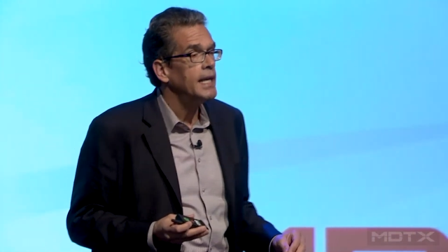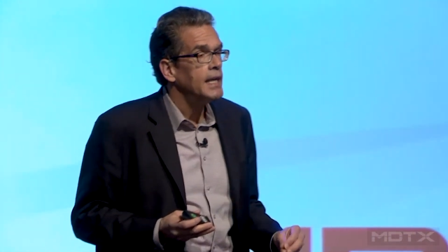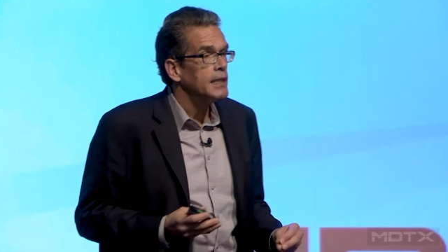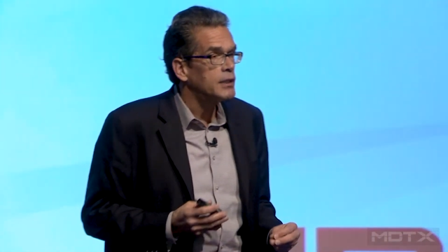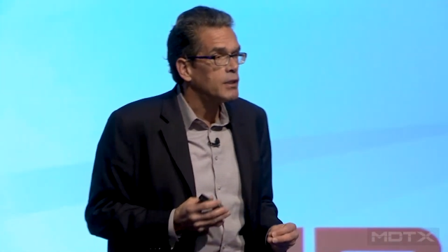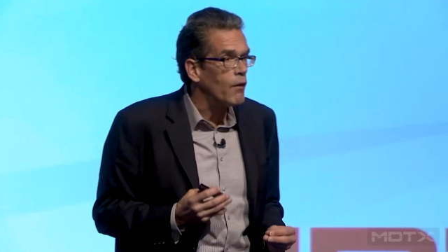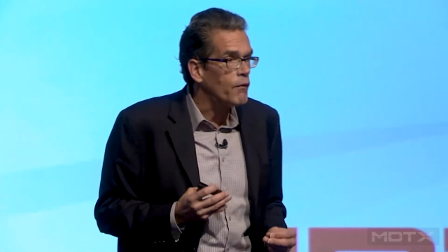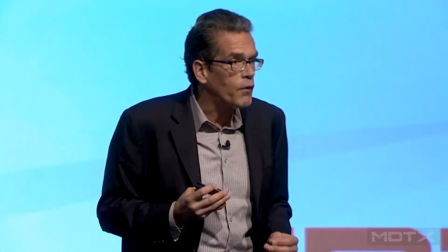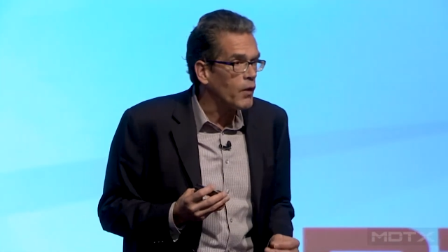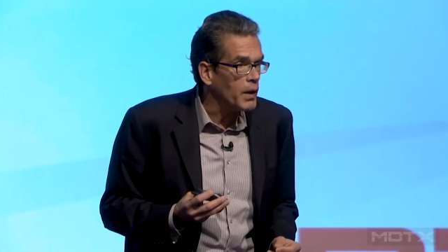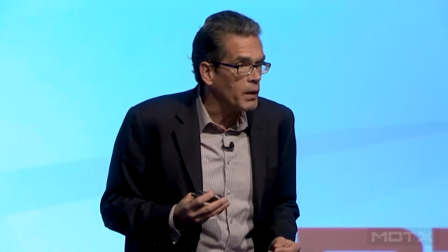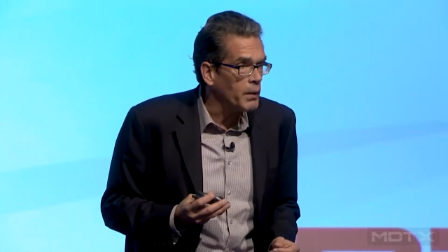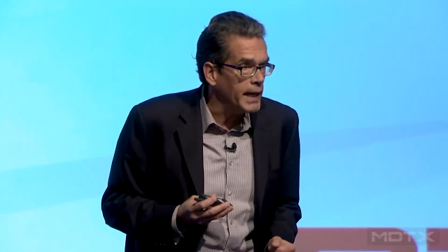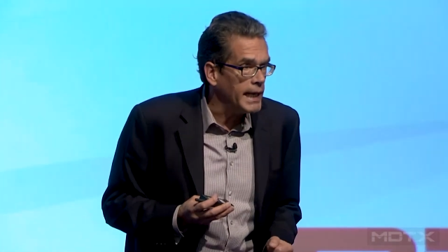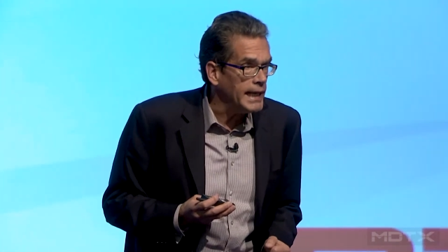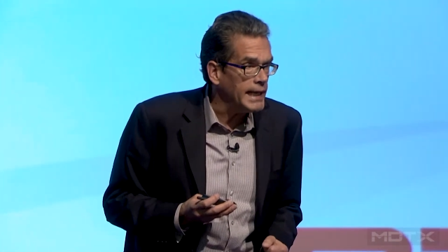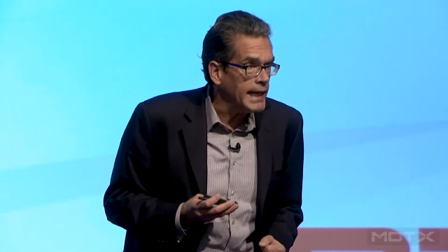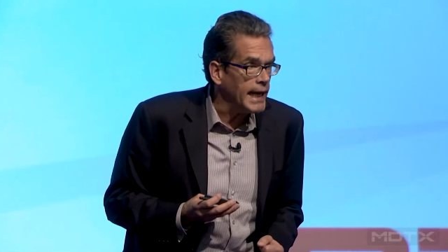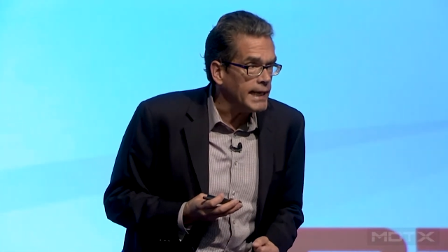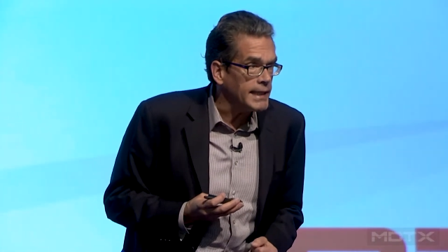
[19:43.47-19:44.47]
So for
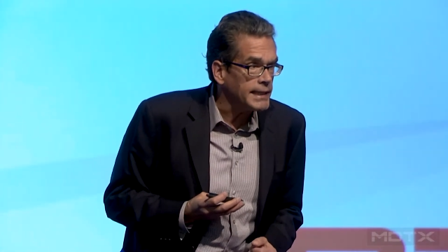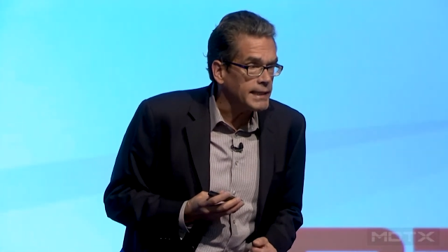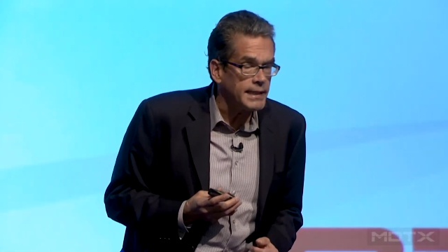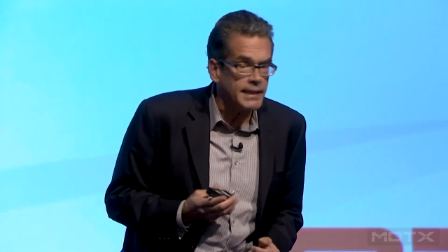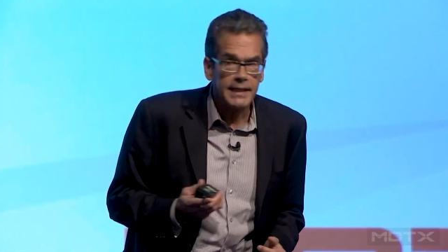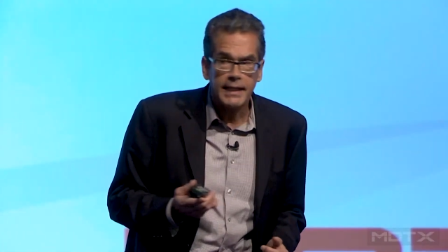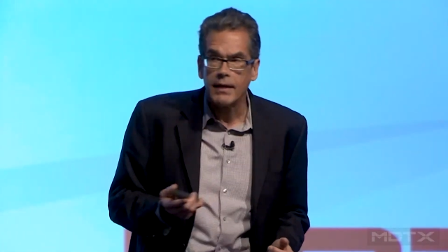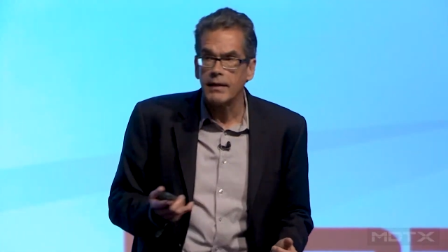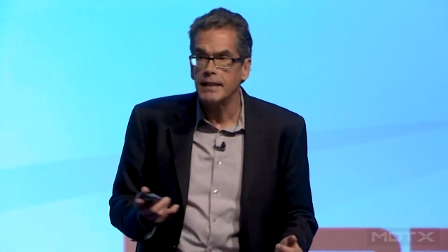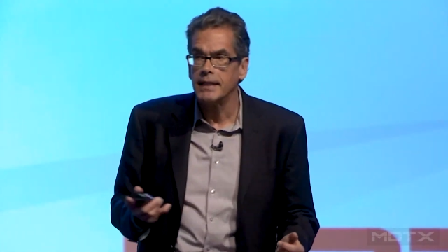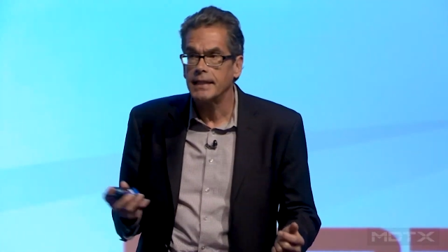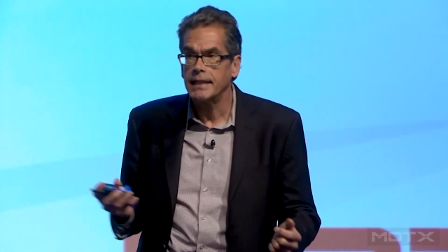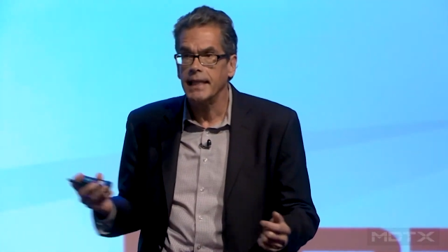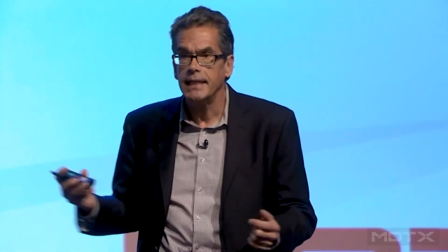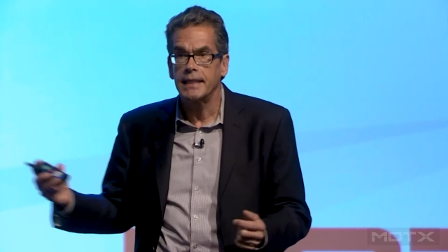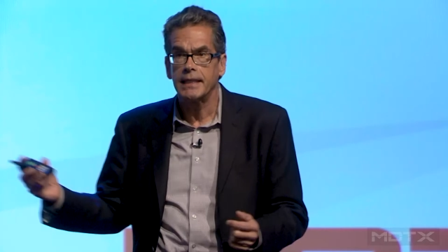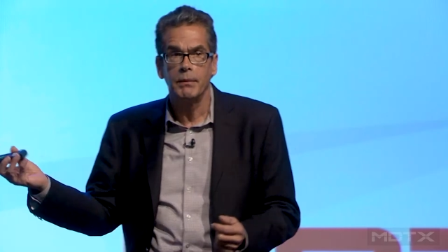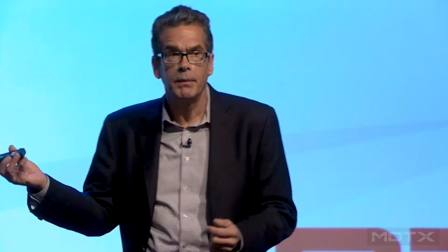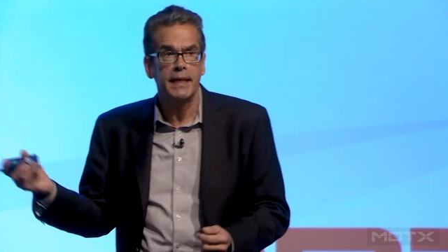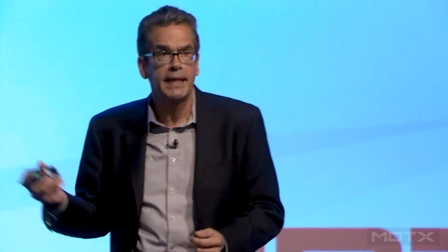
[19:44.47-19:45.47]
irradiation
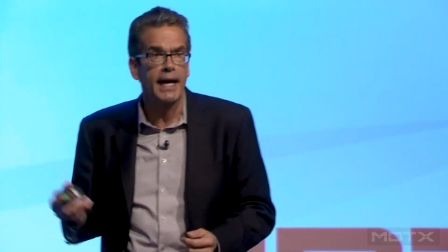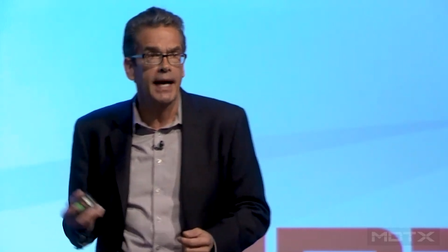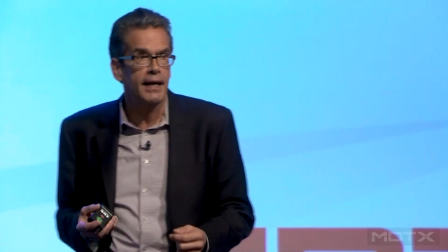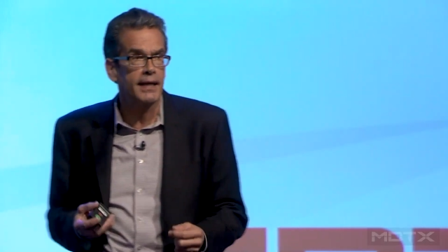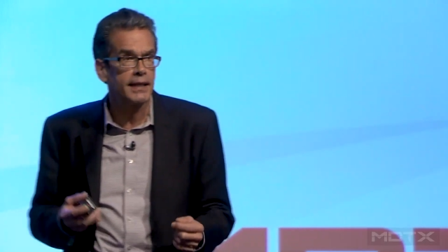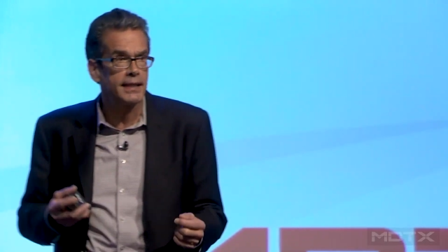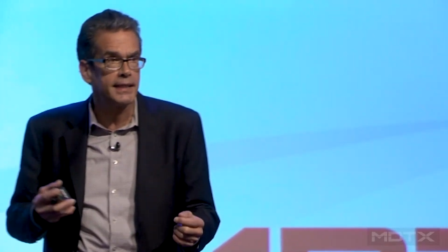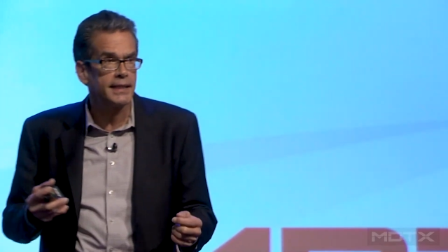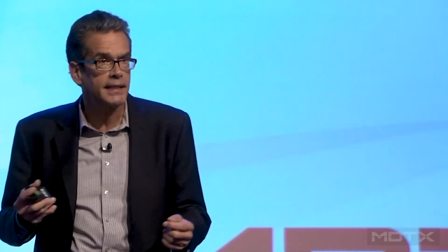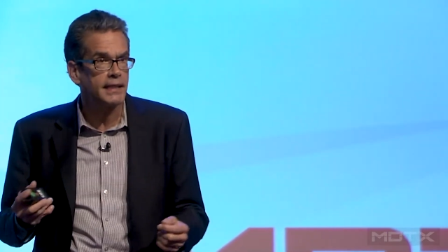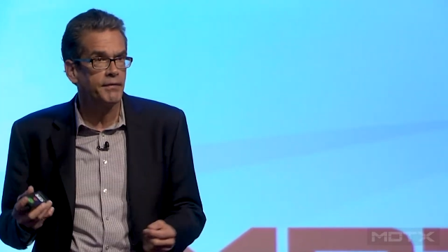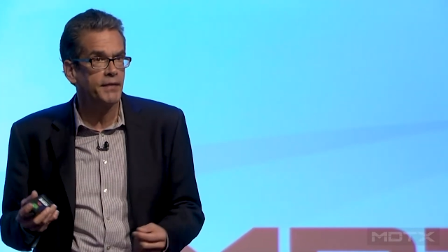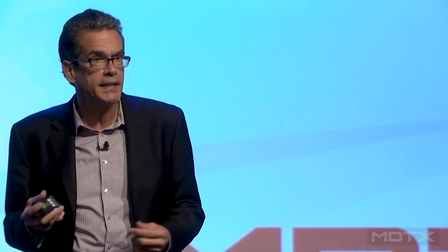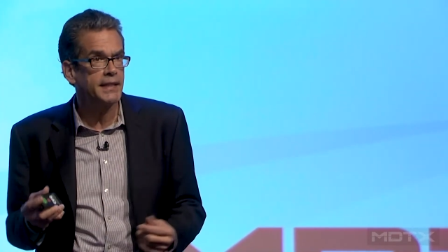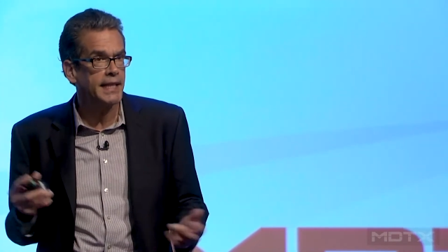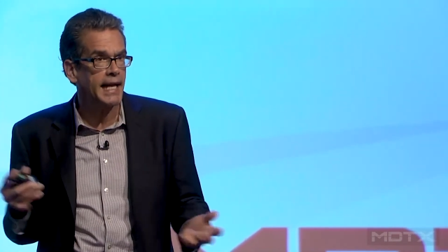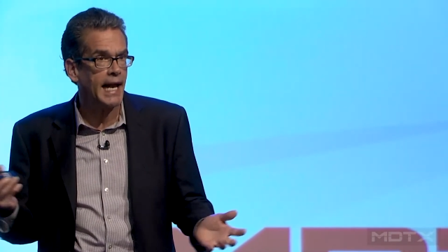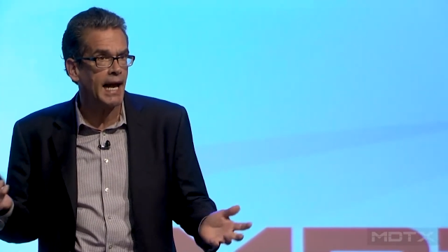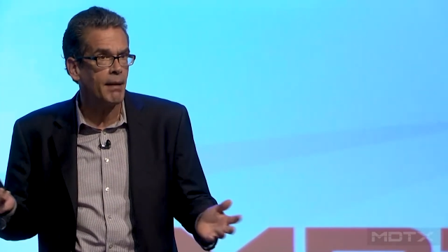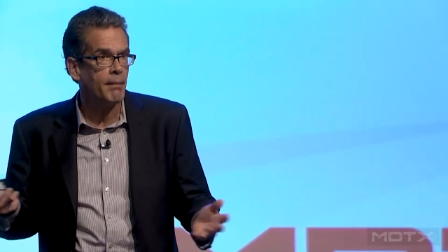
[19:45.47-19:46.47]
sterilization, regardless if
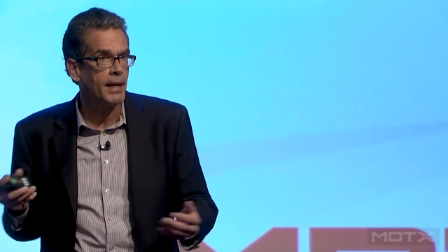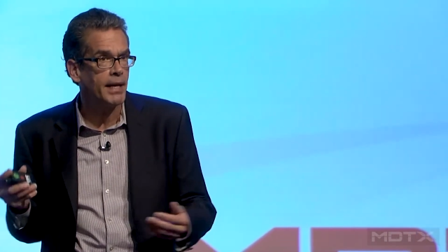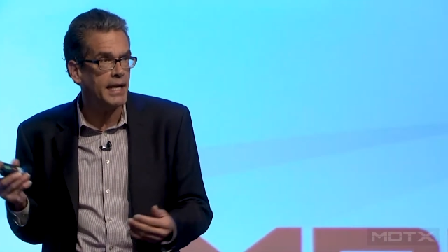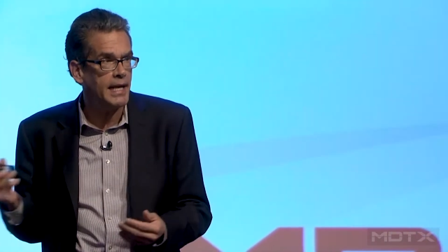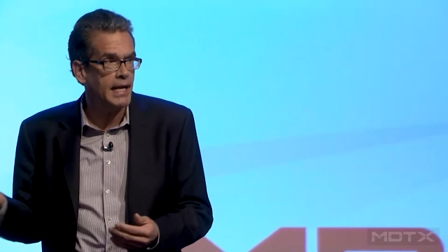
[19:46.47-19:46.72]
it's gamma,